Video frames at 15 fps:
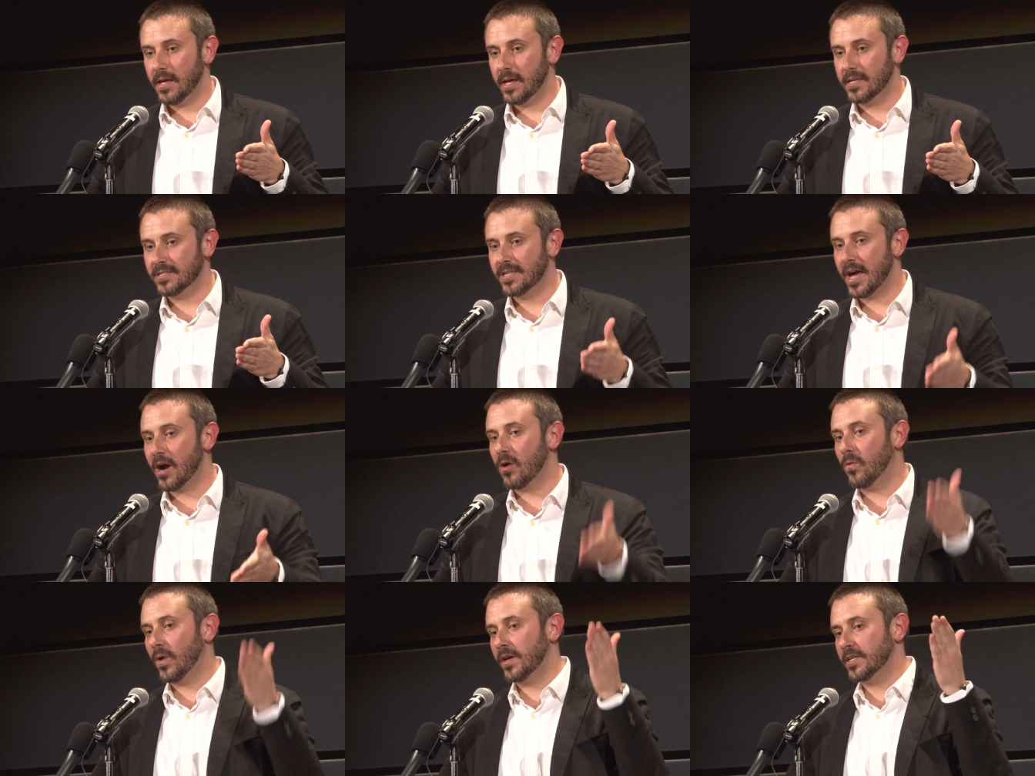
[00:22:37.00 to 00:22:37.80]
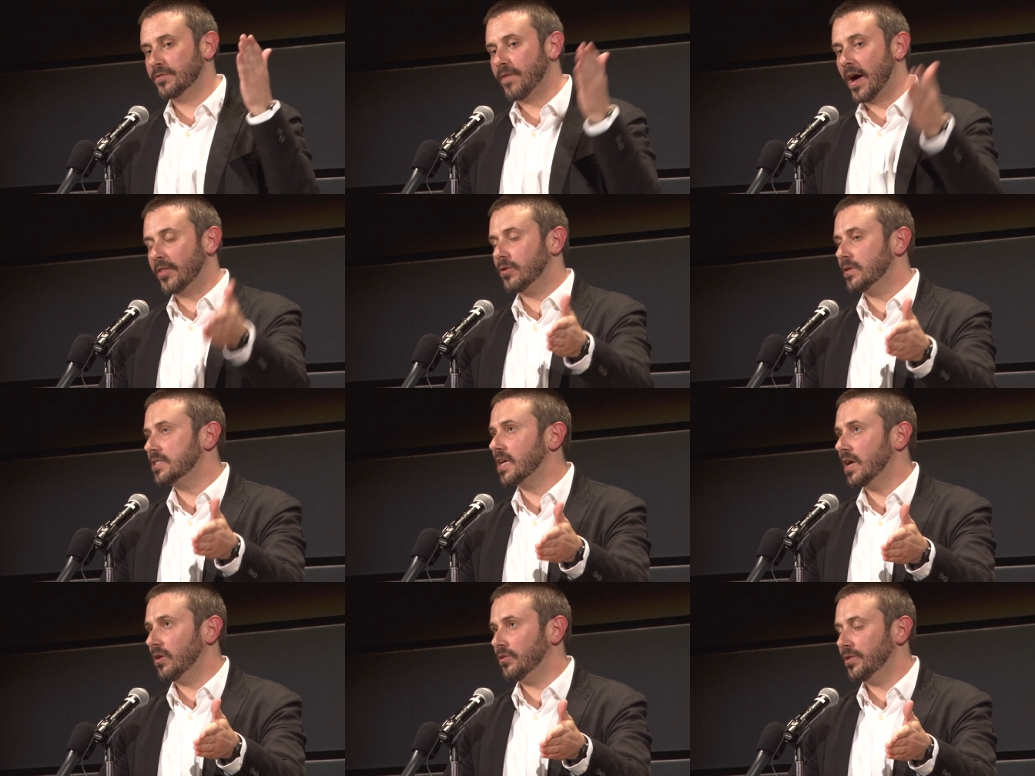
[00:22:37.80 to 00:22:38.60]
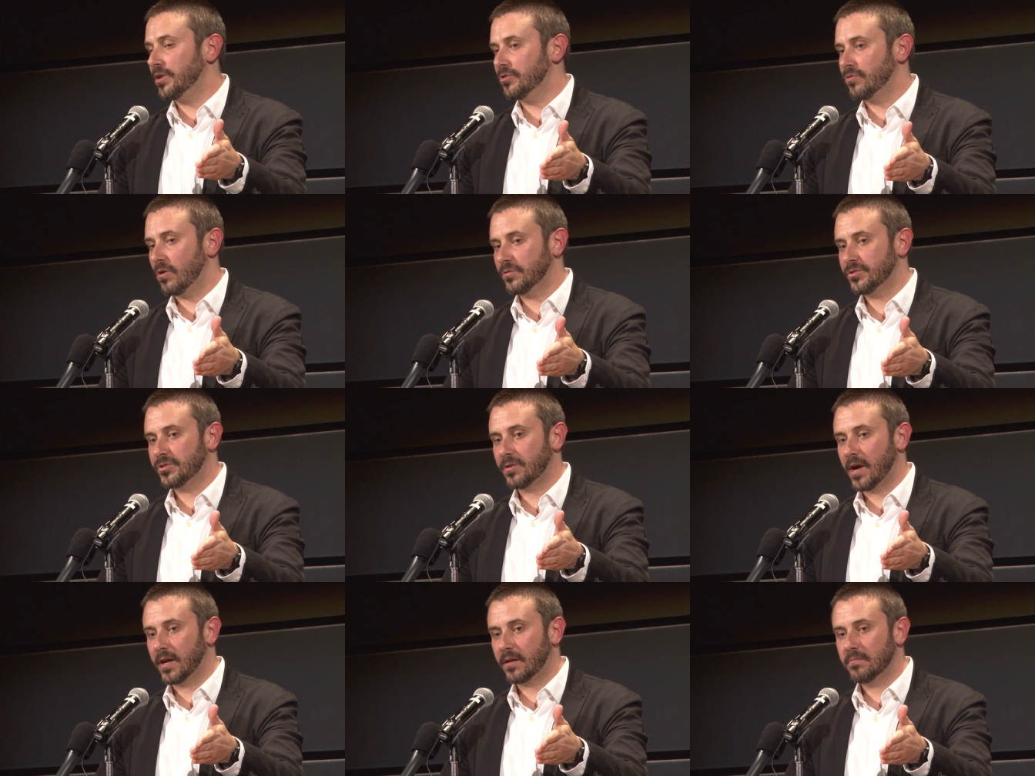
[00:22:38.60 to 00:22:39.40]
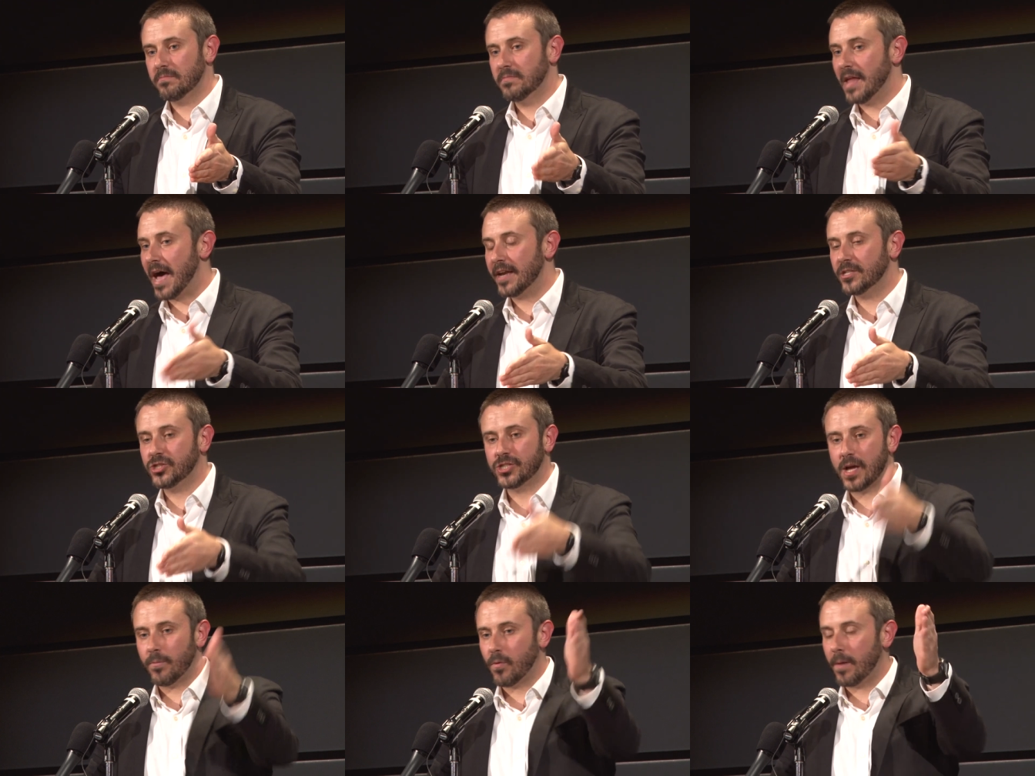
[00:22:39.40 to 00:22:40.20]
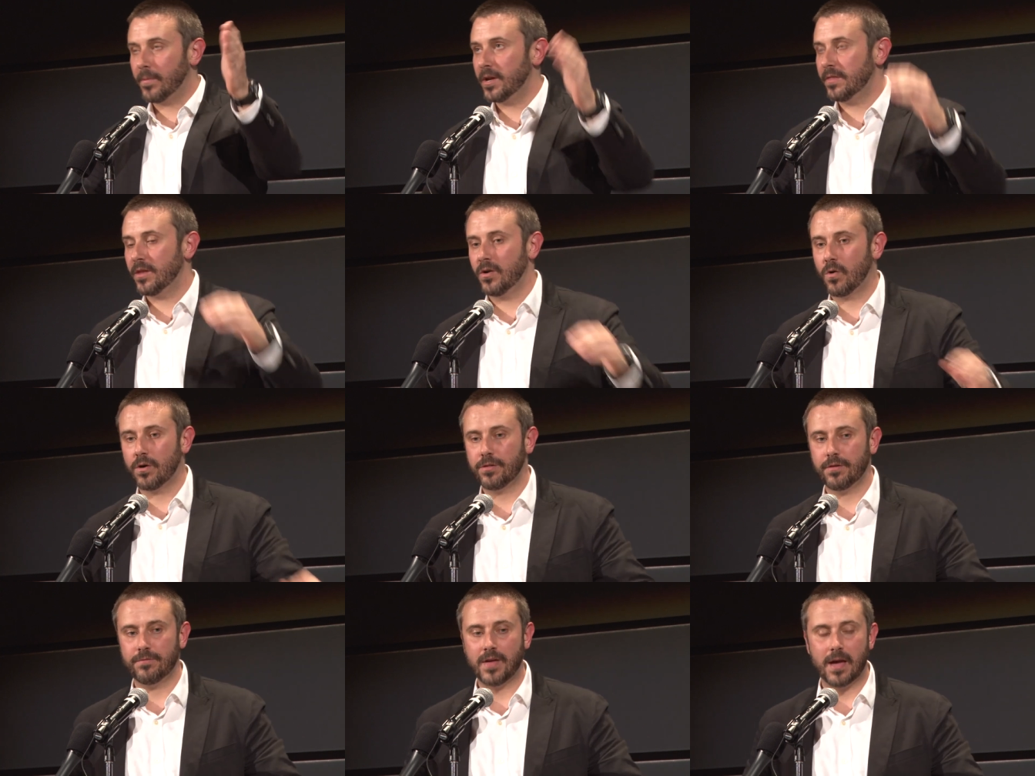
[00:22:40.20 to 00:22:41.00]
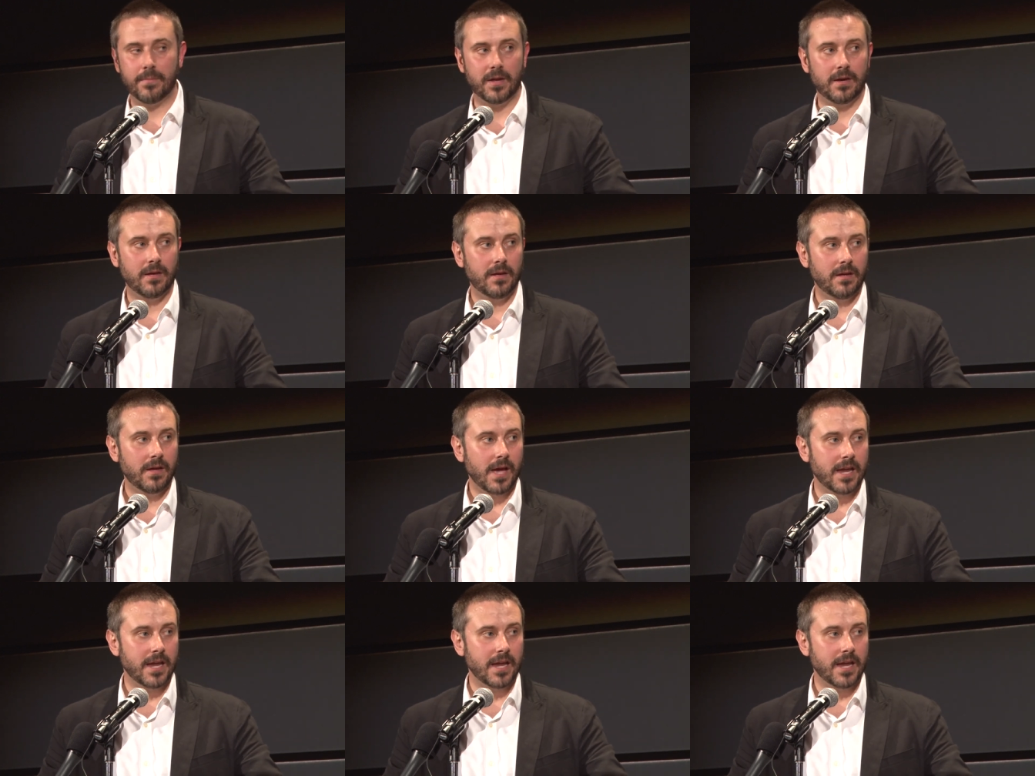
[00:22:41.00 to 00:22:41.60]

is there when his father was killed in a drone strike, not in Shabwa, but in the north of Yemen.